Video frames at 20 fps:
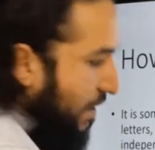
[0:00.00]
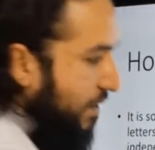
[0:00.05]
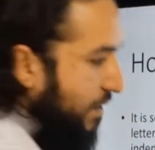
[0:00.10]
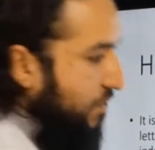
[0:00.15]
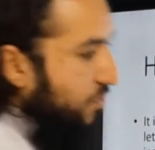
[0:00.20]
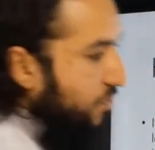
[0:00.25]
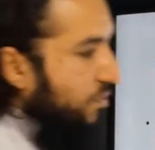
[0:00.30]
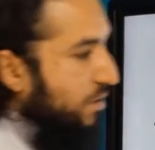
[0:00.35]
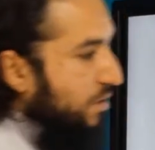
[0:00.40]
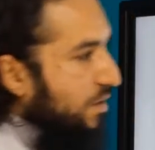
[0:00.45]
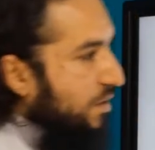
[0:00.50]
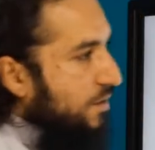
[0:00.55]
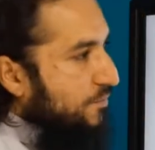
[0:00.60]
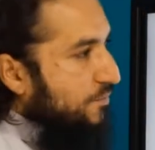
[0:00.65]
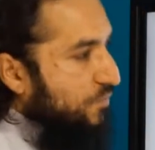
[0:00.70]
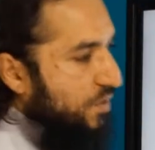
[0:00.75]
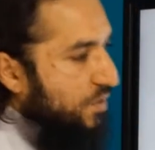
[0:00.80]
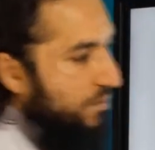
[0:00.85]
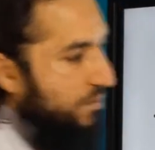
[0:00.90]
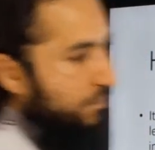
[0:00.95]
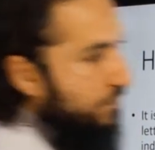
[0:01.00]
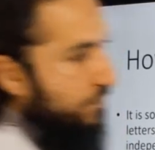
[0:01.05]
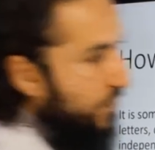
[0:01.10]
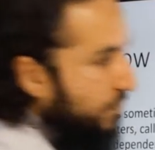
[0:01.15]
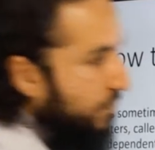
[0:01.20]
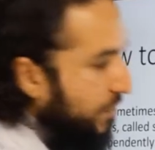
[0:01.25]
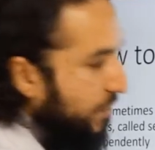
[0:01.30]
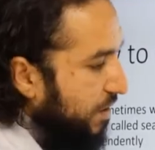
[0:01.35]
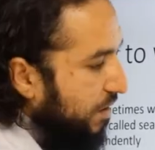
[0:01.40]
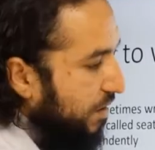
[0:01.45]
So the
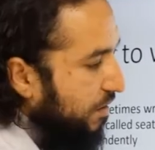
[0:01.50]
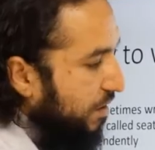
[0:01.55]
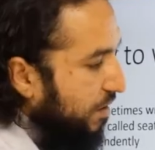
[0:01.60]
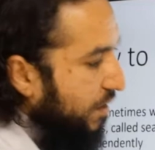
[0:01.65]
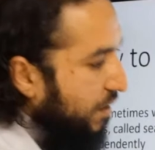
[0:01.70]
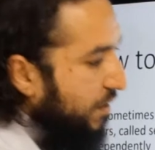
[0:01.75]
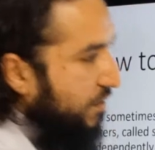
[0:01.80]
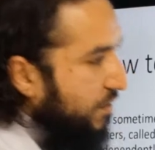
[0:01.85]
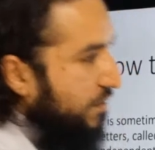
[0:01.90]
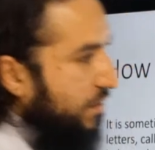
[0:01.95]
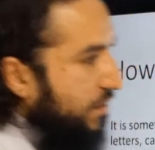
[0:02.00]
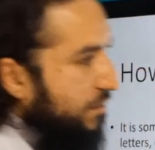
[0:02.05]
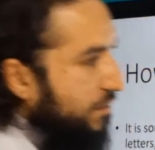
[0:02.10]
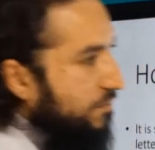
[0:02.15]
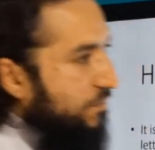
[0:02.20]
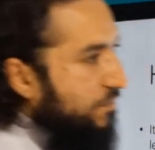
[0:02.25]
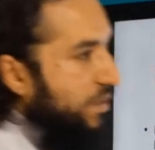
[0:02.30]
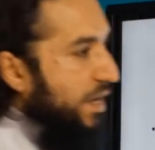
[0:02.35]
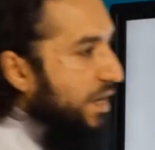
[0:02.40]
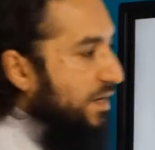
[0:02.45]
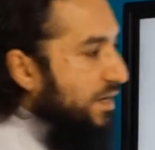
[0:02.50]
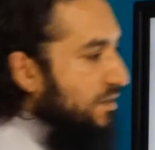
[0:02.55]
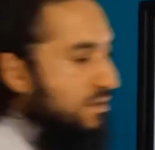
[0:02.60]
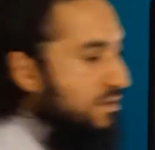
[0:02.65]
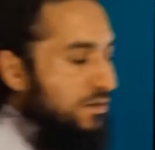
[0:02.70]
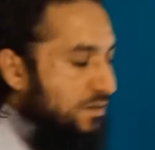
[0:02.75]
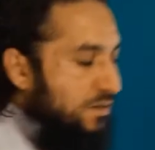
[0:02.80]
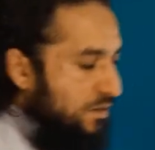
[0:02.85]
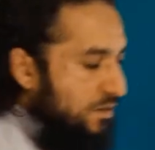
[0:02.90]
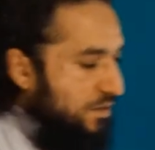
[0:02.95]
middle and the
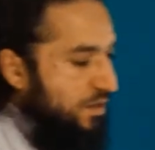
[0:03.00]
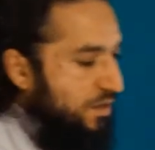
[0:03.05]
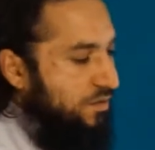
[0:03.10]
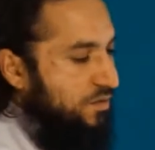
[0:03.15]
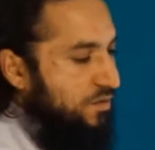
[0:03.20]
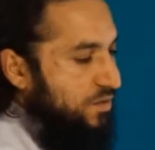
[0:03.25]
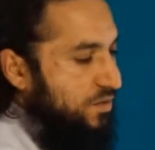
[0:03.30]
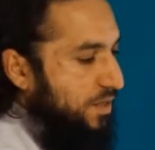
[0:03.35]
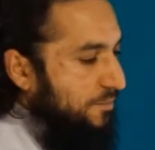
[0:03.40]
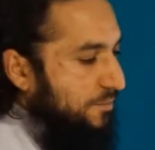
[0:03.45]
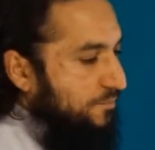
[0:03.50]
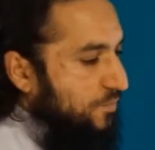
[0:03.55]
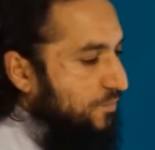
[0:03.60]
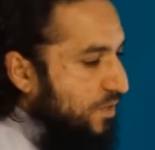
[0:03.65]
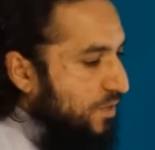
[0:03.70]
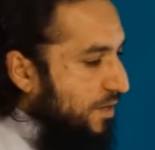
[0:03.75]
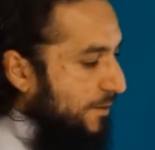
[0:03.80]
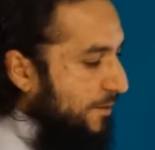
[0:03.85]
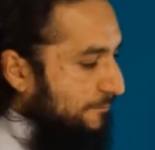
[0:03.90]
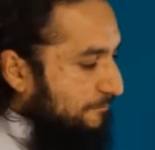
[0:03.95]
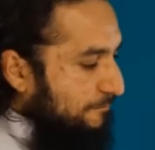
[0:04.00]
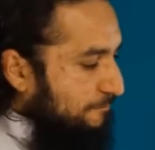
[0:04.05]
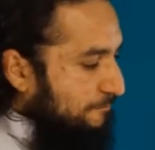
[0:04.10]
end, they are the same. Okay.